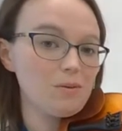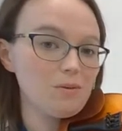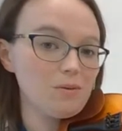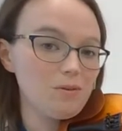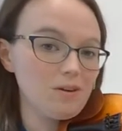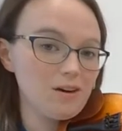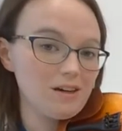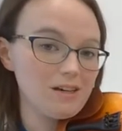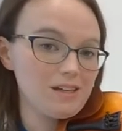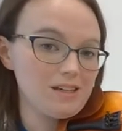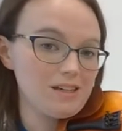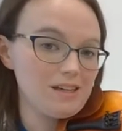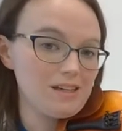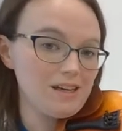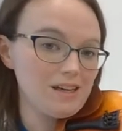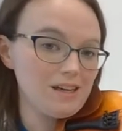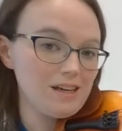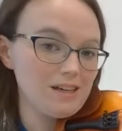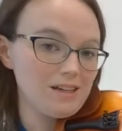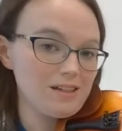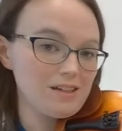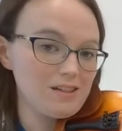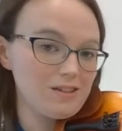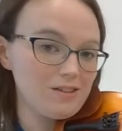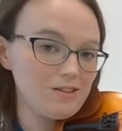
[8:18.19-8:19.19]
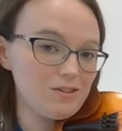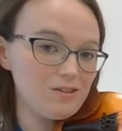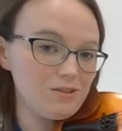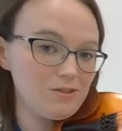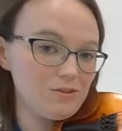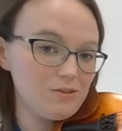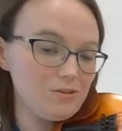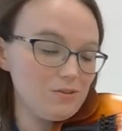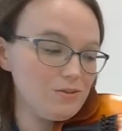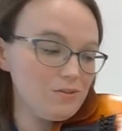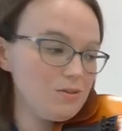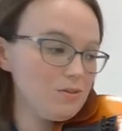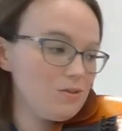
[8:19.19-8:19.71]
1 E and a
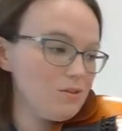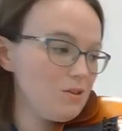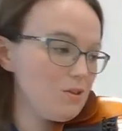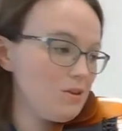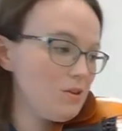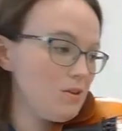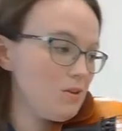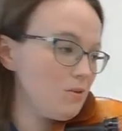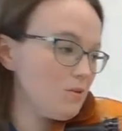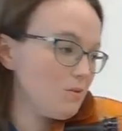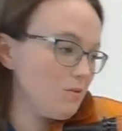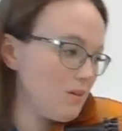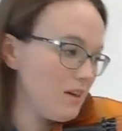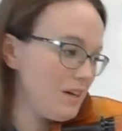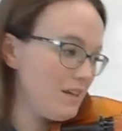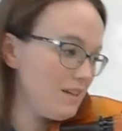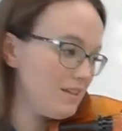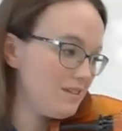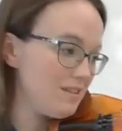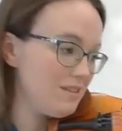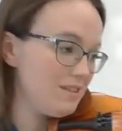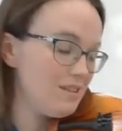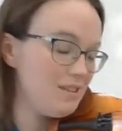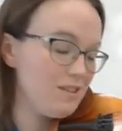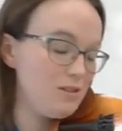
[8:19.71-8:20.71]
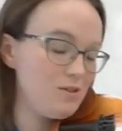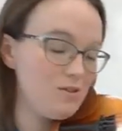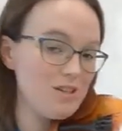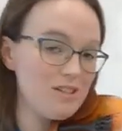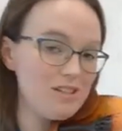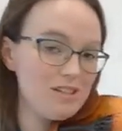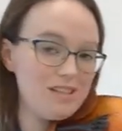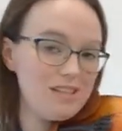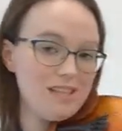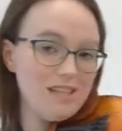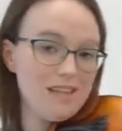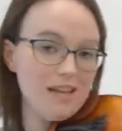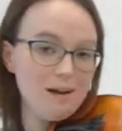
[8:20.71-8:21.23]
2, rest. You can
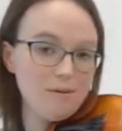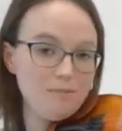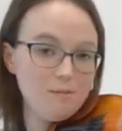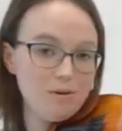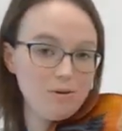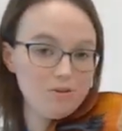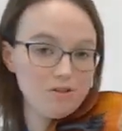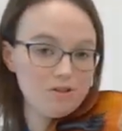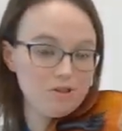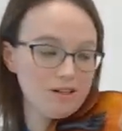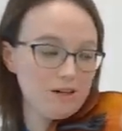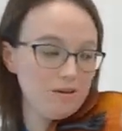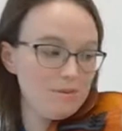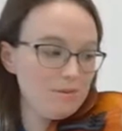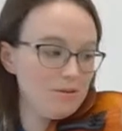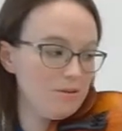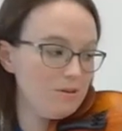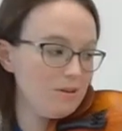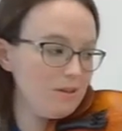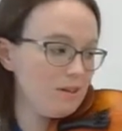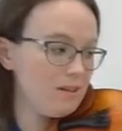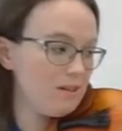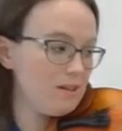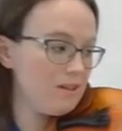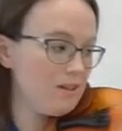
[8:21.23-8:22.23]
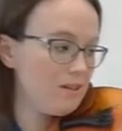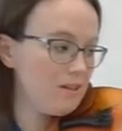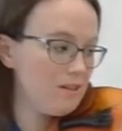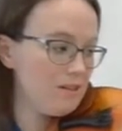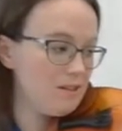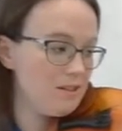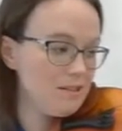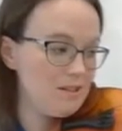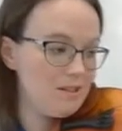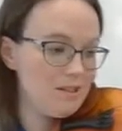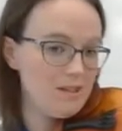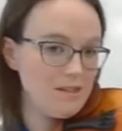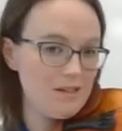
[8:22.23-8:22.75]
see that motion I'm doing.
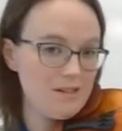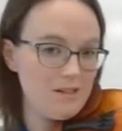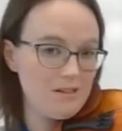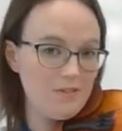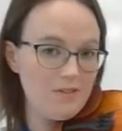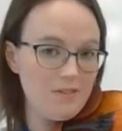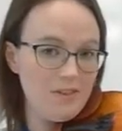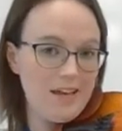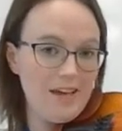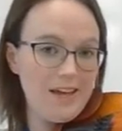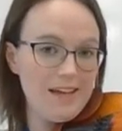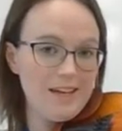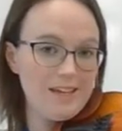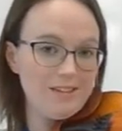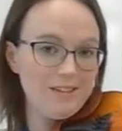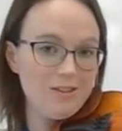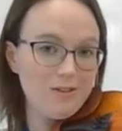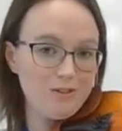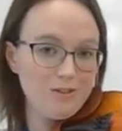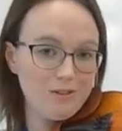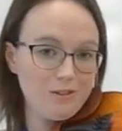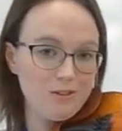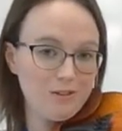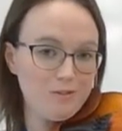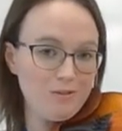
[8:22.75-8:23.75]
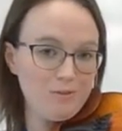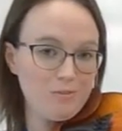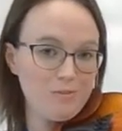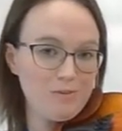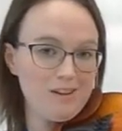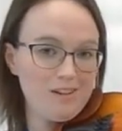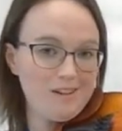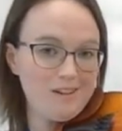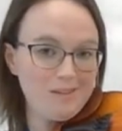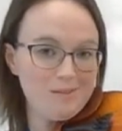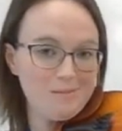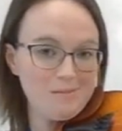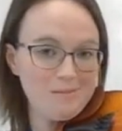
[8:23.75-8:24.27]
That is also
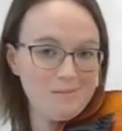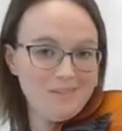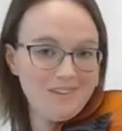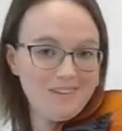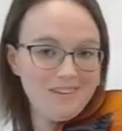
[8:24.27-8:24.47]
vibrato.